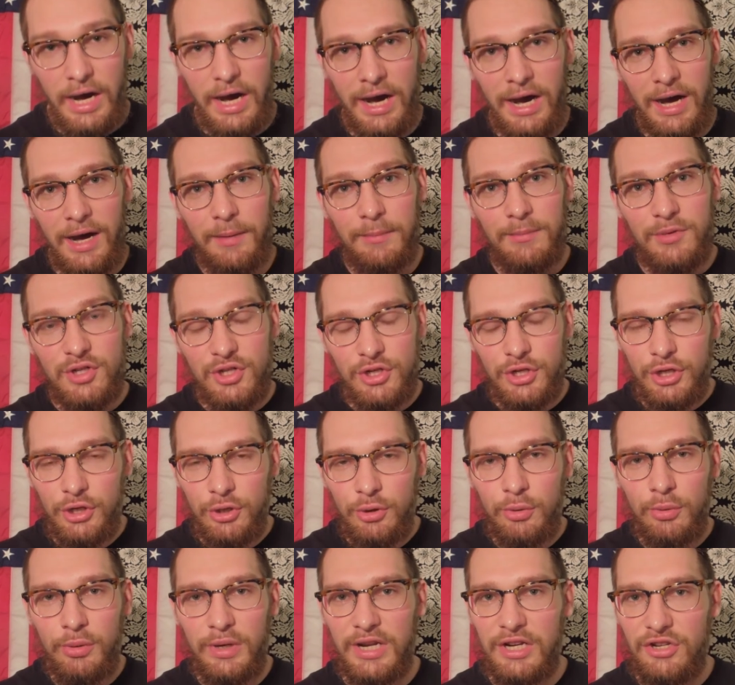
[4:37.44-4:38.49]
um,
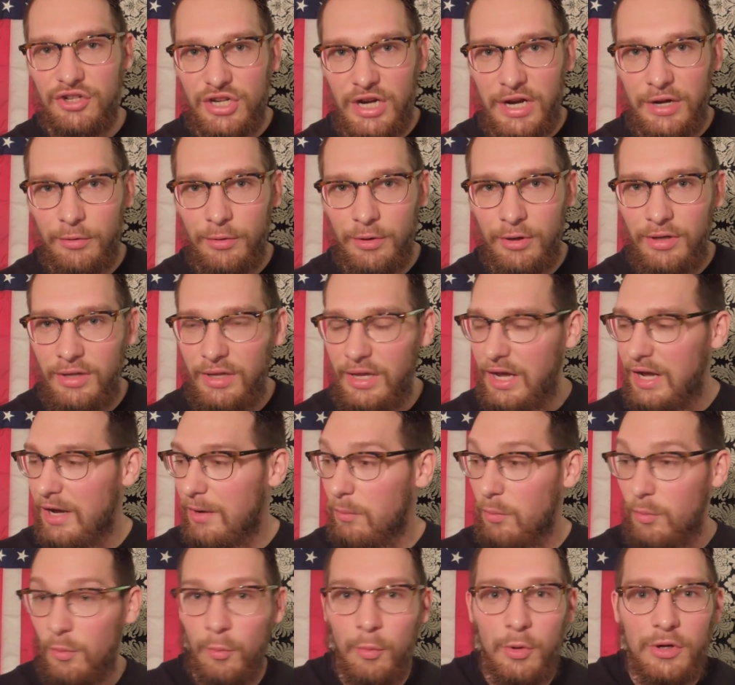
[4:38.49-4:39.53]
Chew in general,
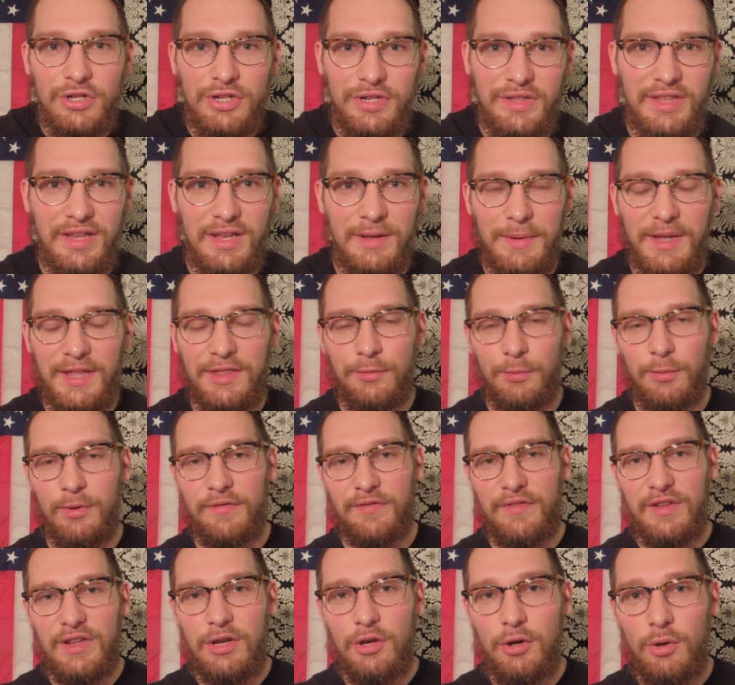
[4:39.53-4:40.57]
um, what you think about the
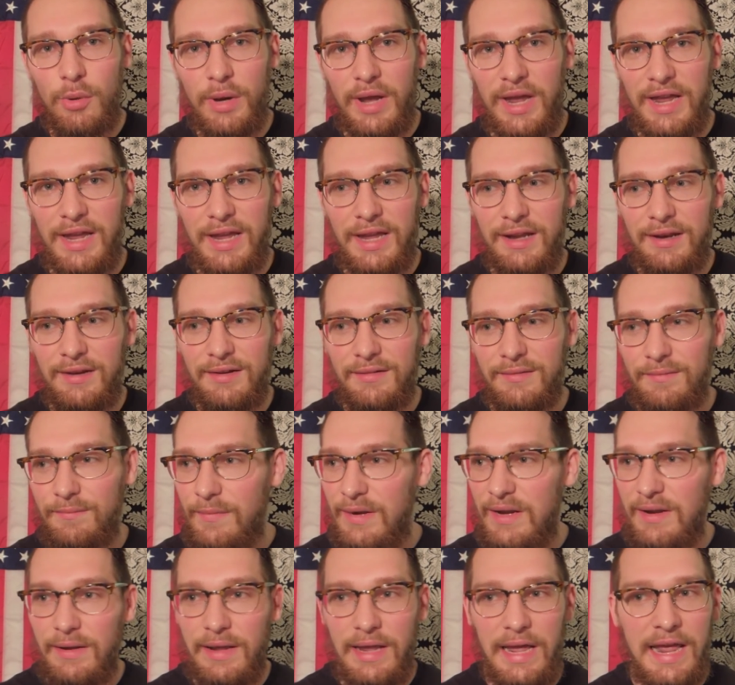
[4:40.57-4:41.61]
review, and
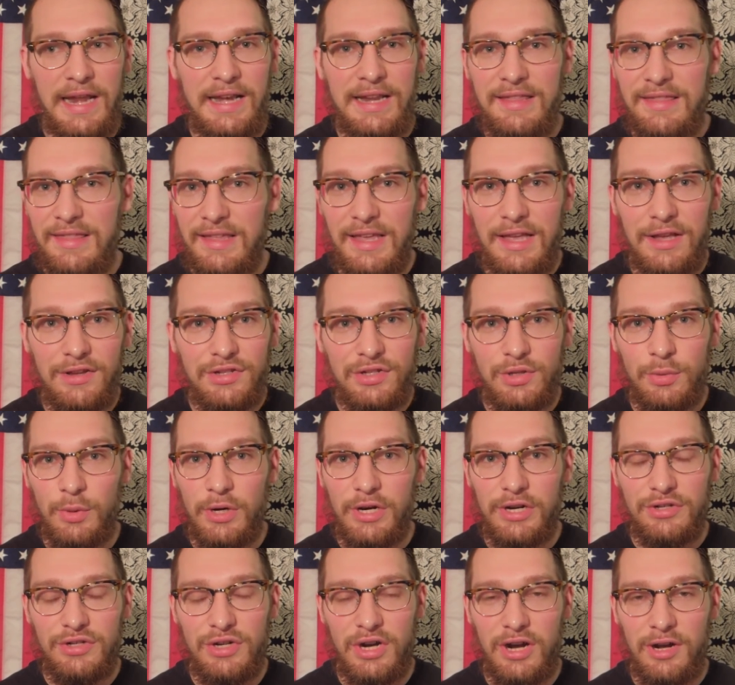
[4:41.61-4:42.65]
anything else you
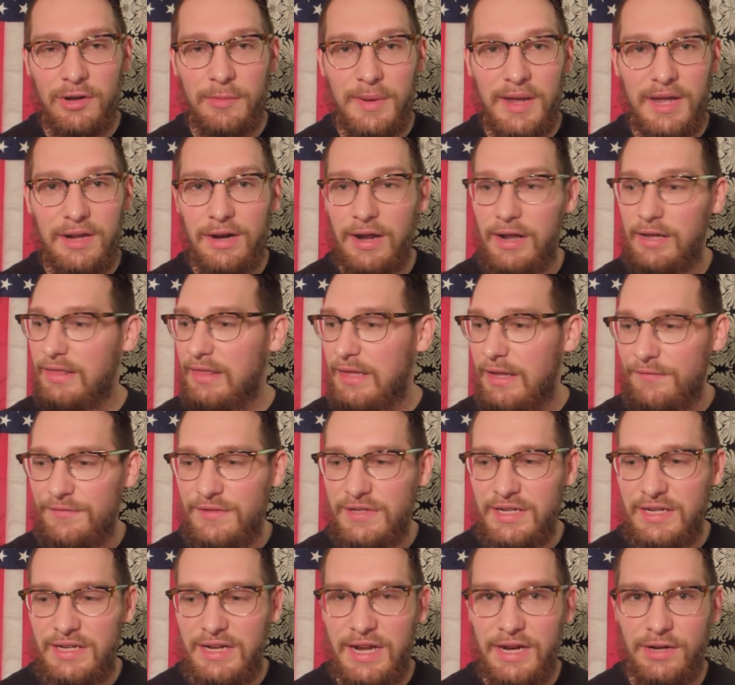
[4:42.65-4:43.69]
want to talk about. I'd love
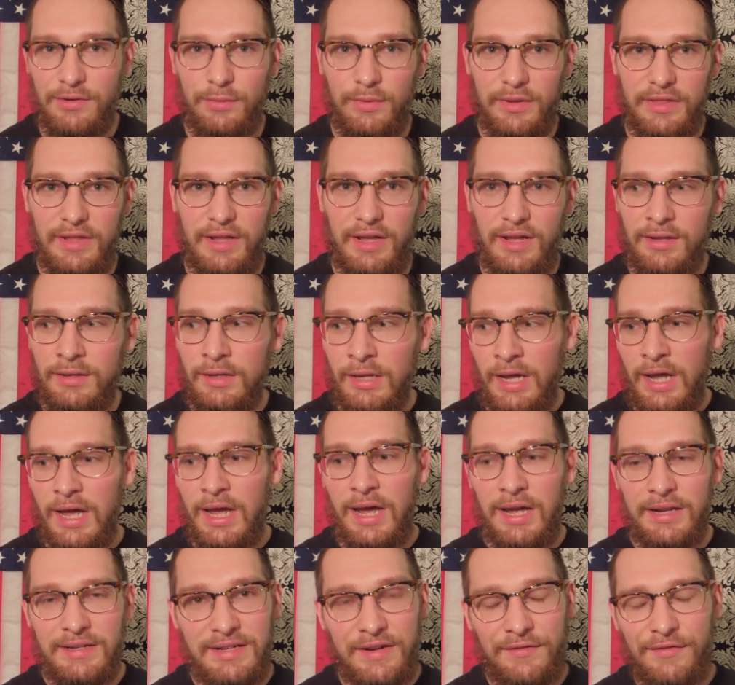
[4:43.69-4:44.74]
to connect with you.
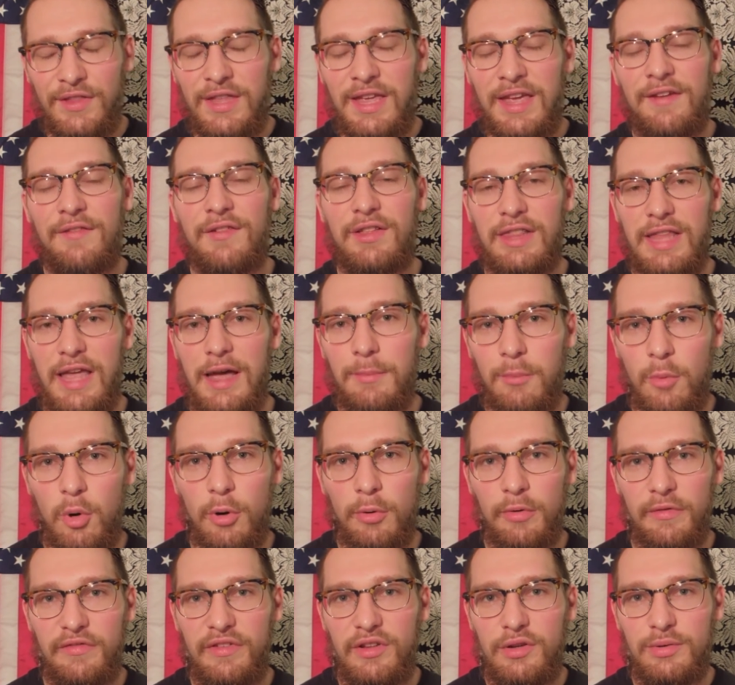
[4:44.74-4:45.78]
Definitely have a lot
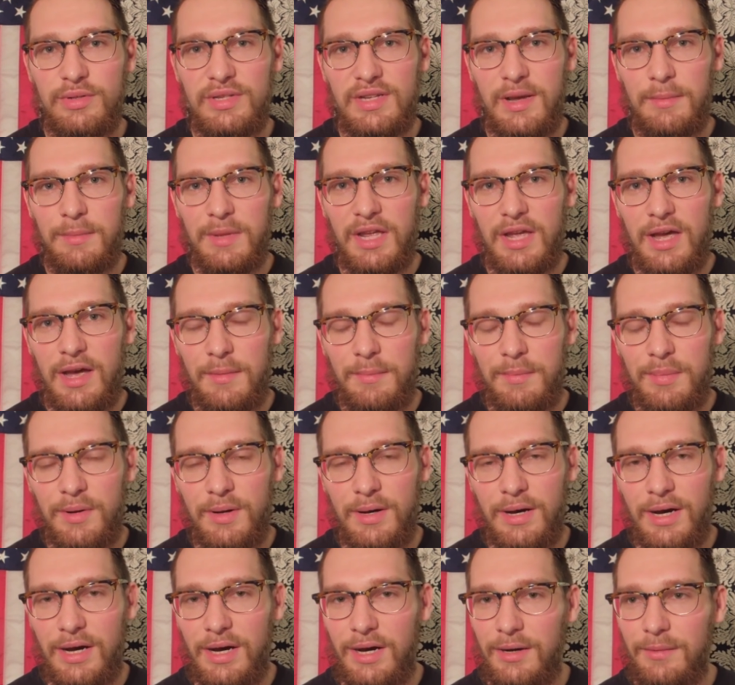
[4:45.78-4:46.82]
more reviews coming
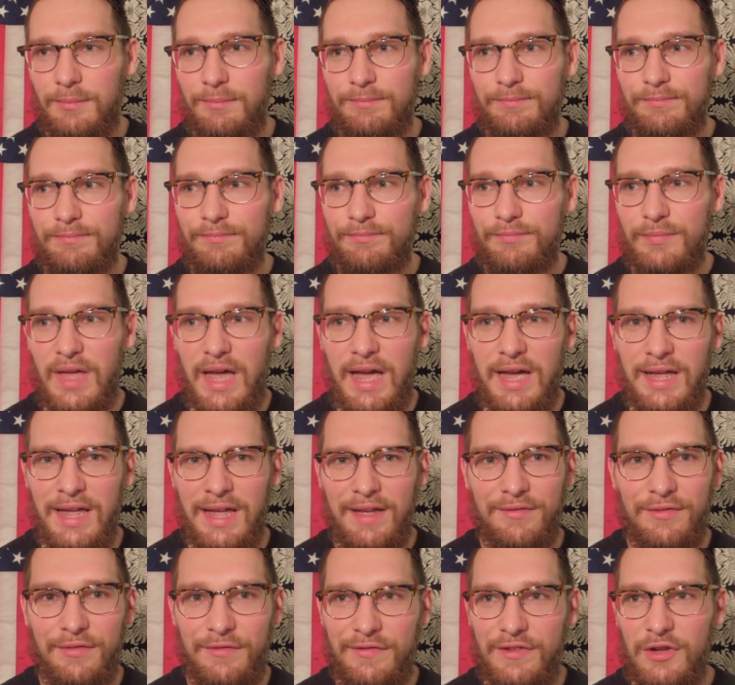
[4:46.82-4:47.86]
up. Um, I
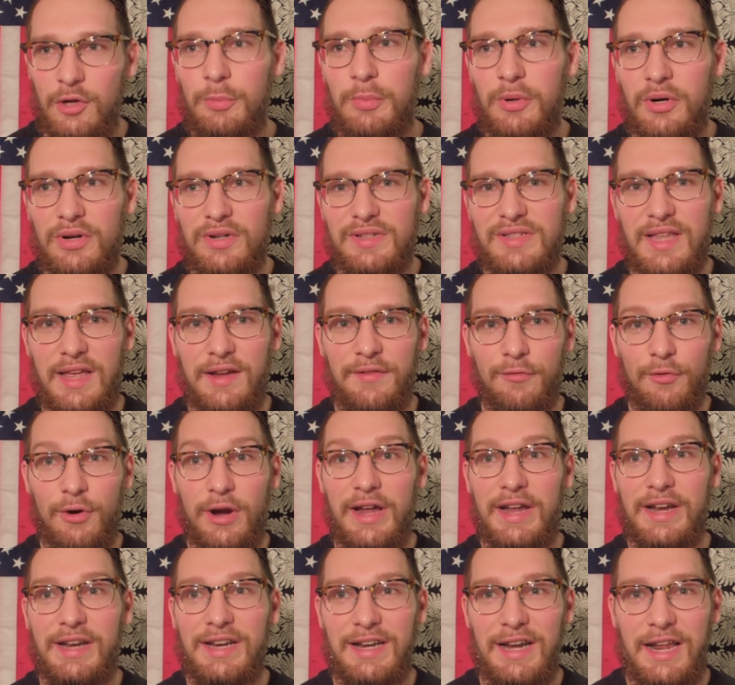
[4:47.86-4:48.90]
have a few books that I've
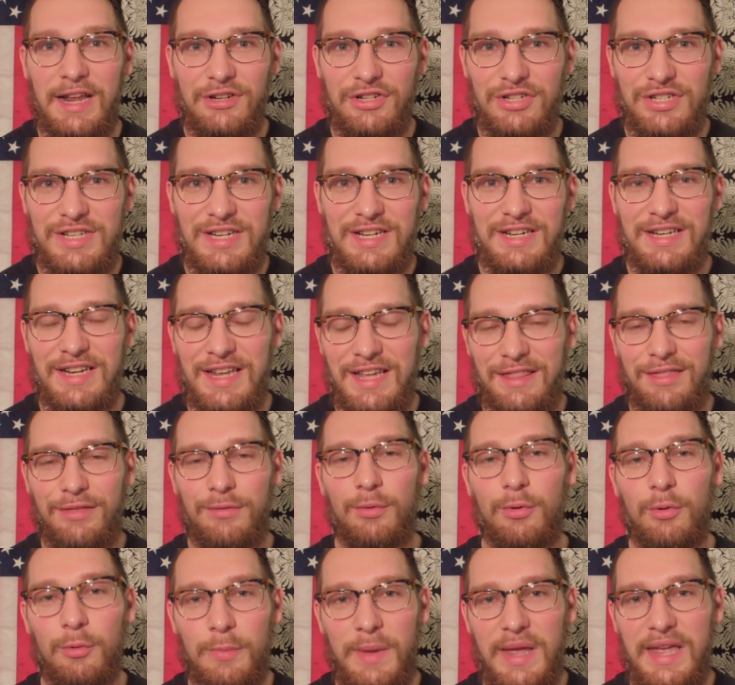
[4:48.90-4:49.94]
read and I just need to get
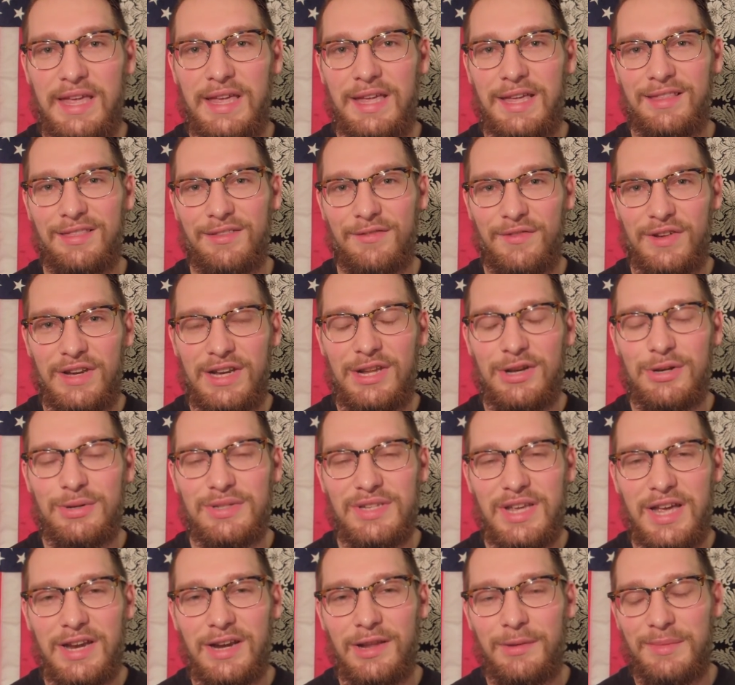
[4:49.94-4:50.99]
through making the
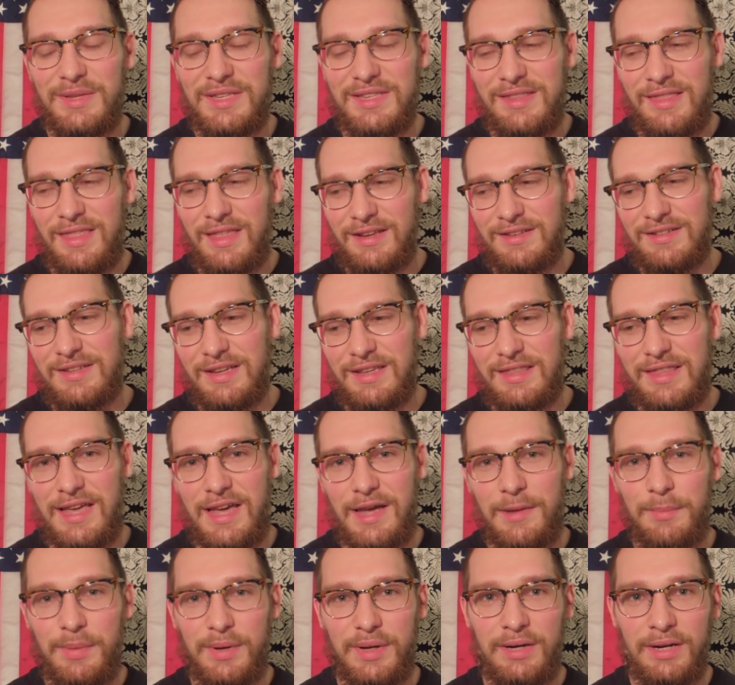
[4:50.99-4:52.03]
videos on them and things like
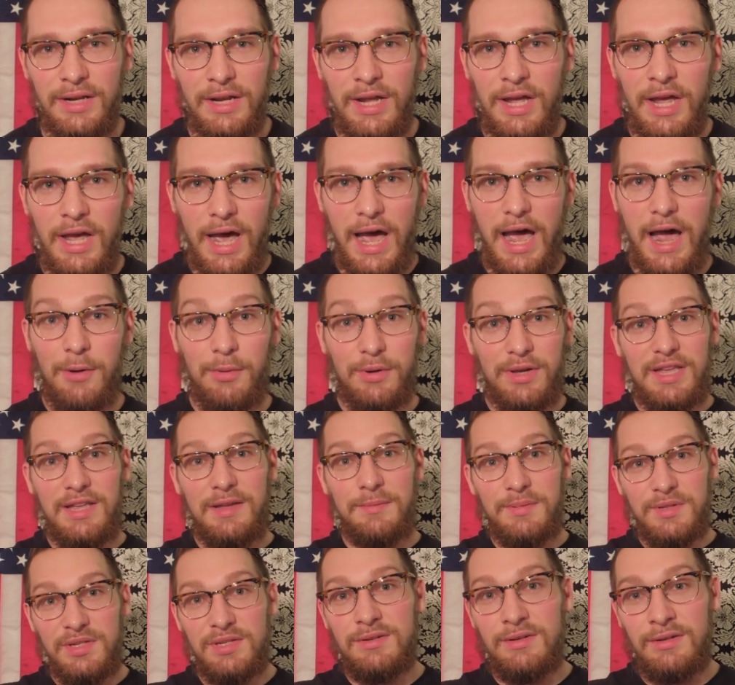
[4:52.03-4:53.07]
that, but I will
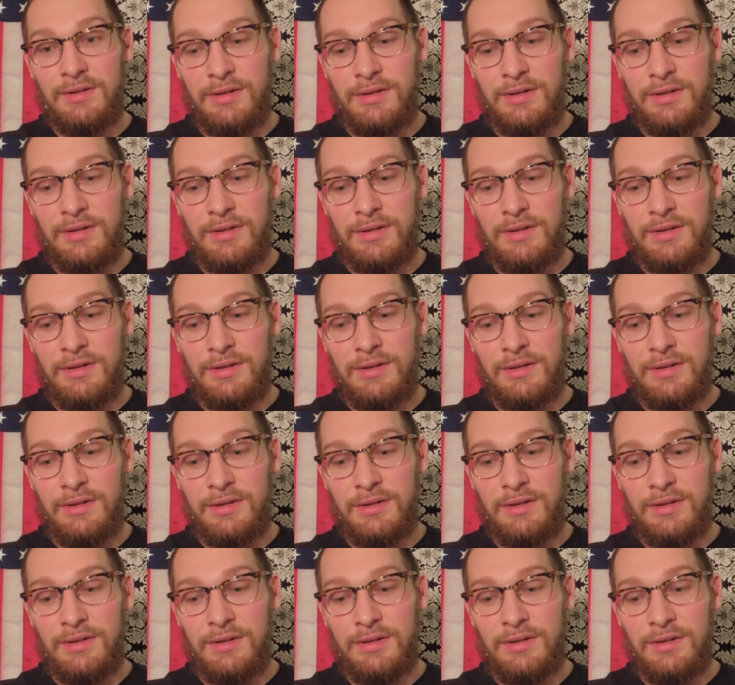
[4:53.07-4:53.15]
keep